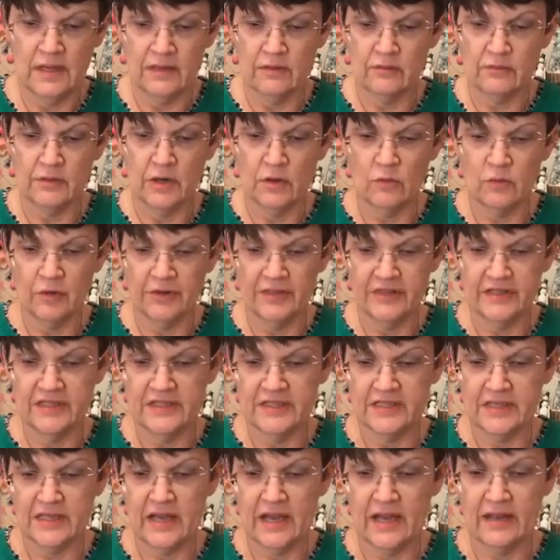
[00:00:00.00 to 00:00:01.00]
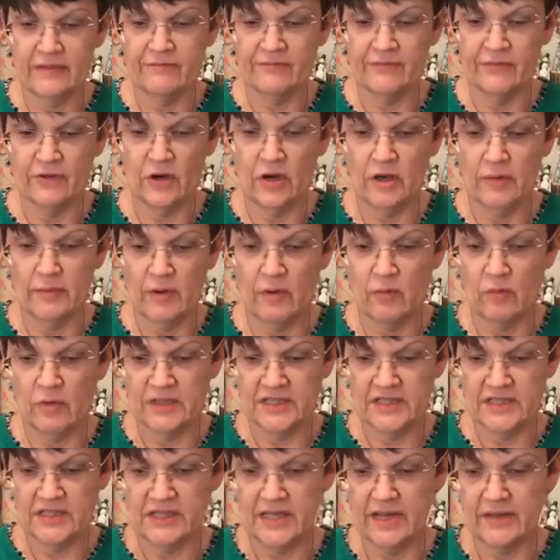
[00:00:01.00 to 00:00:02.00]
I don't know where these came from. I
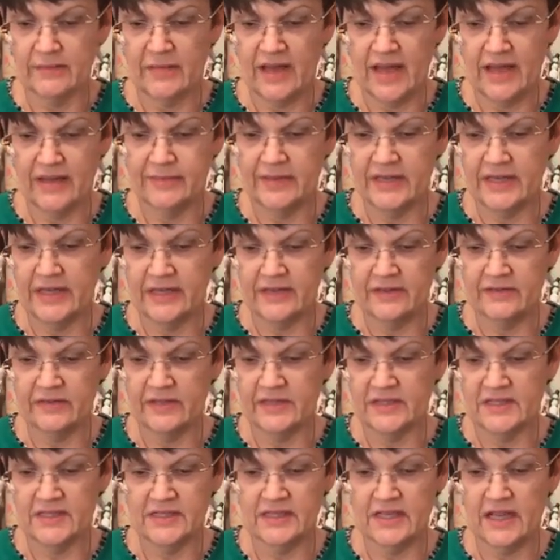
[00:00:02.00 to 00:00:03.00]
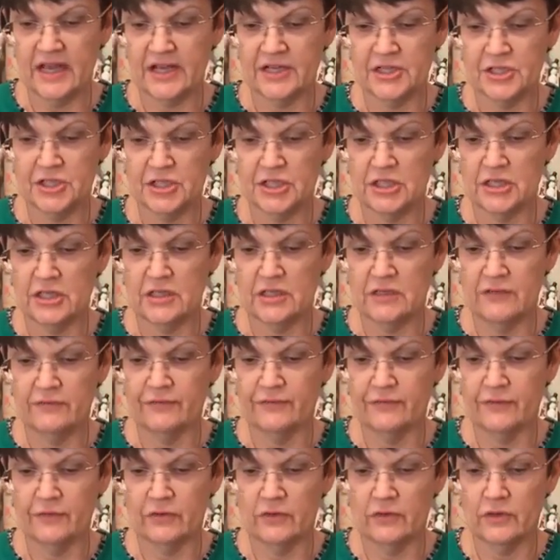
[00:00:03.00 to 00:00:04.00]
want to say maybe in the section
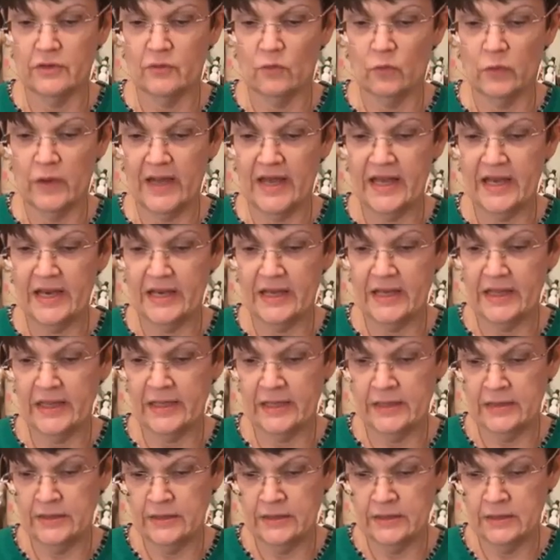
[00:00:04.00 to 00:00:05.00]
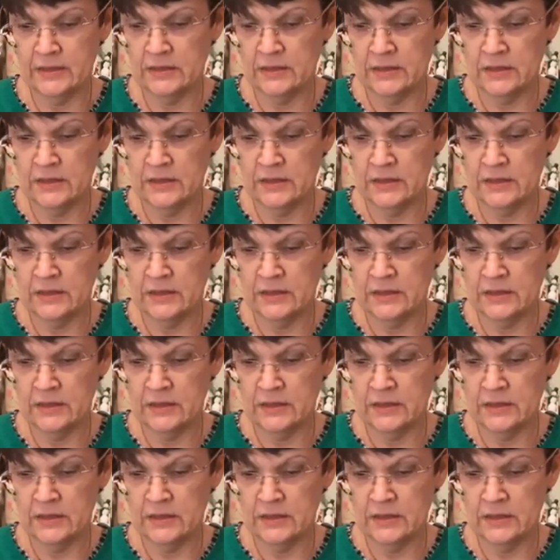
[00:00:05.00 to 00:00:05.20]
for the wedding.